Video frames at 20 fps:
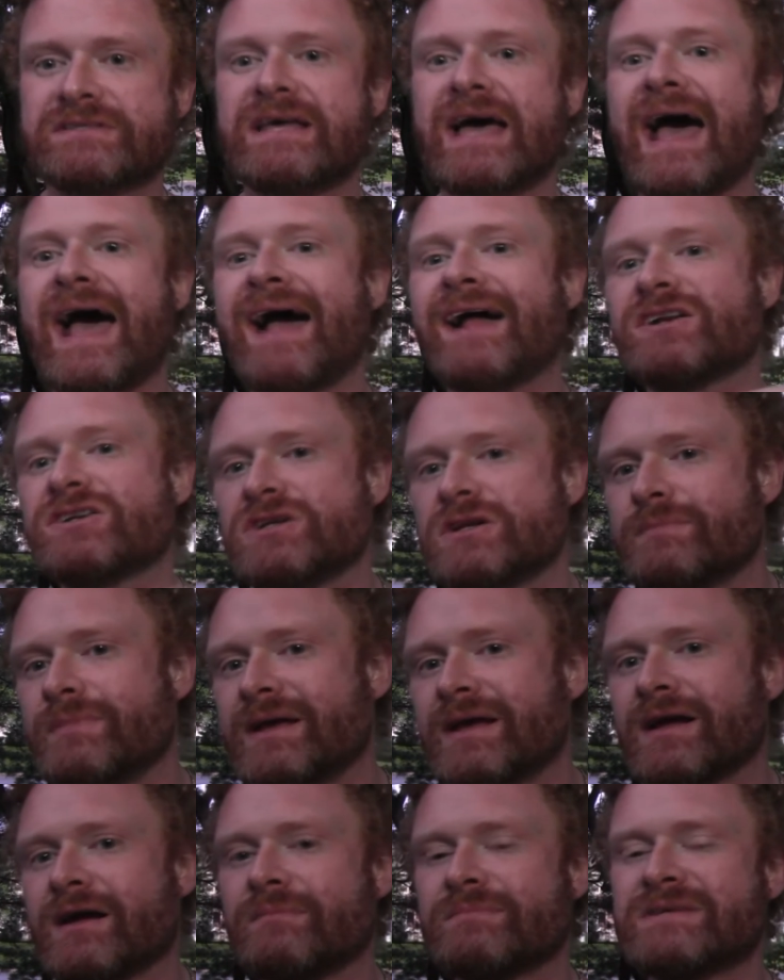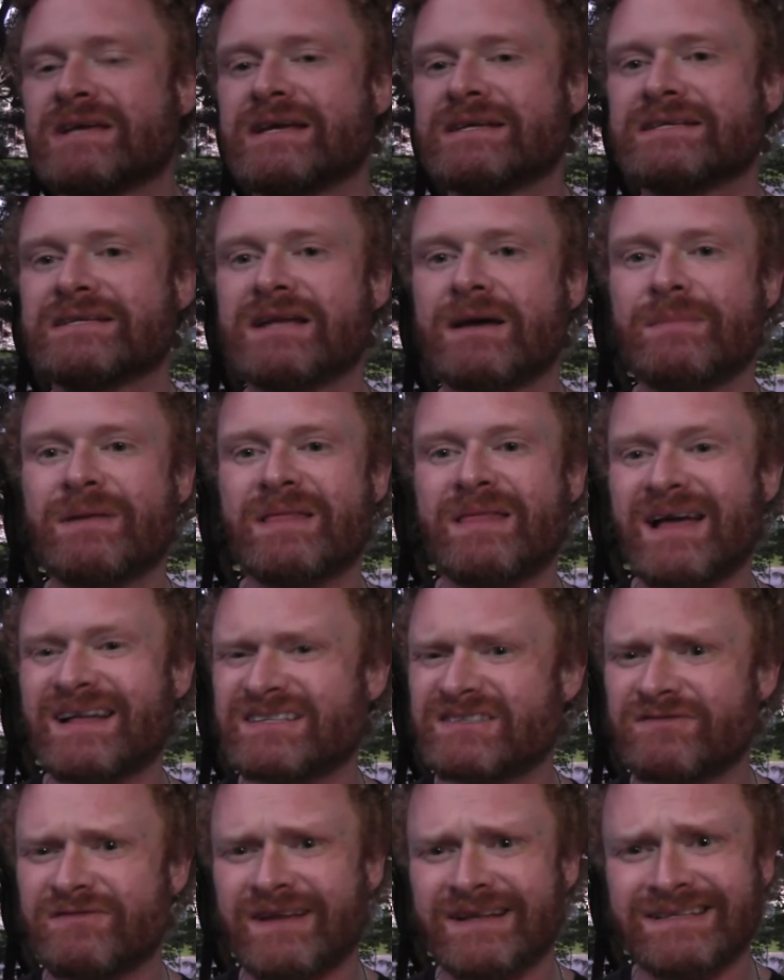They're actually being updated. I mean,
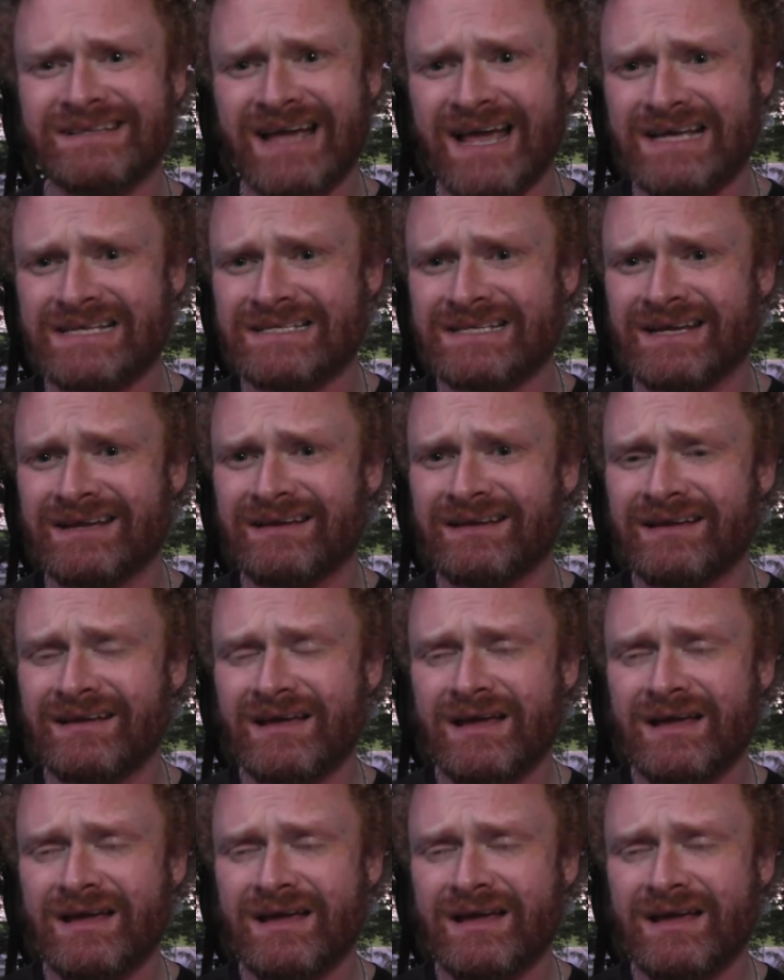that's fantastic.